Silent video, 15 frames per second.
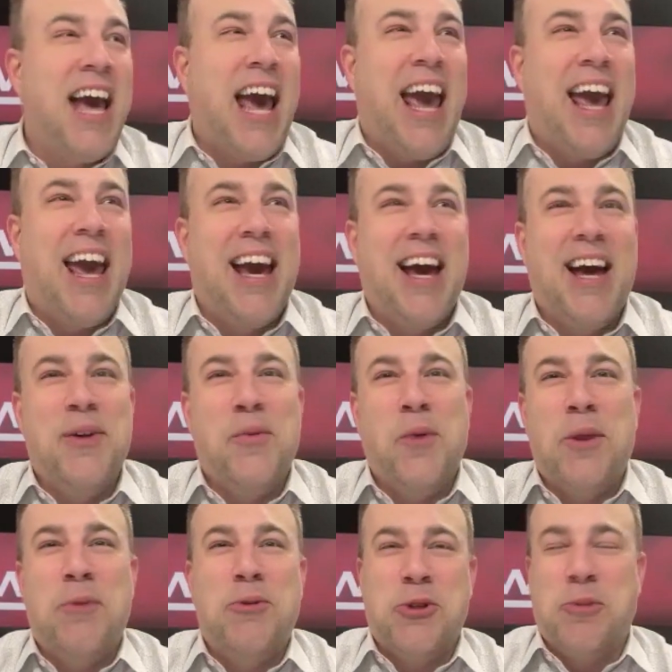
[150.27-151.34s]
and
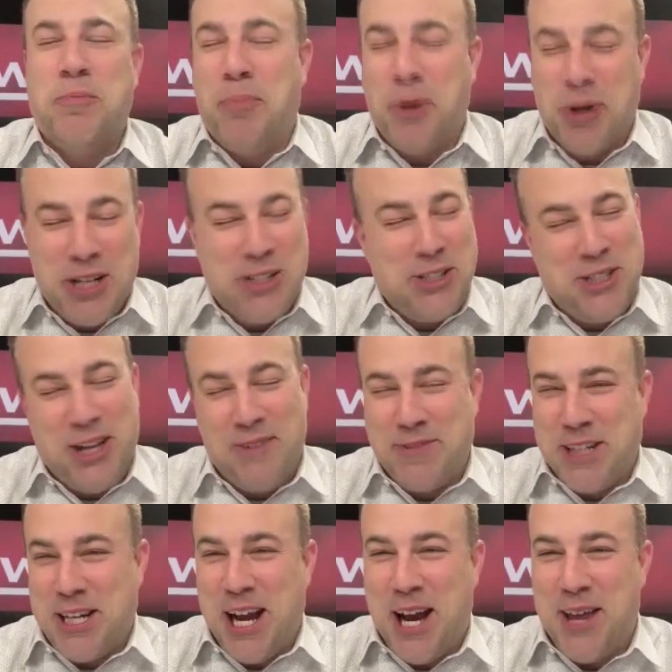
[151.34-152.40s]
with just putting stuff
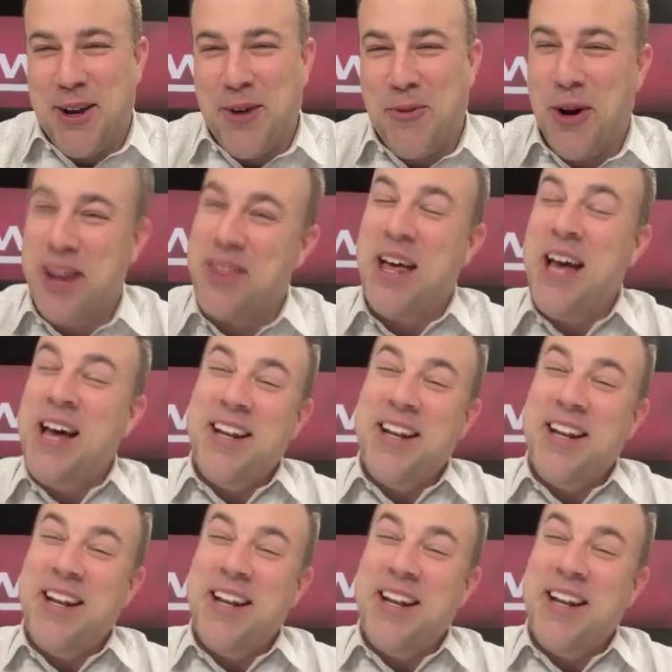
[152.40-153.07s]
together with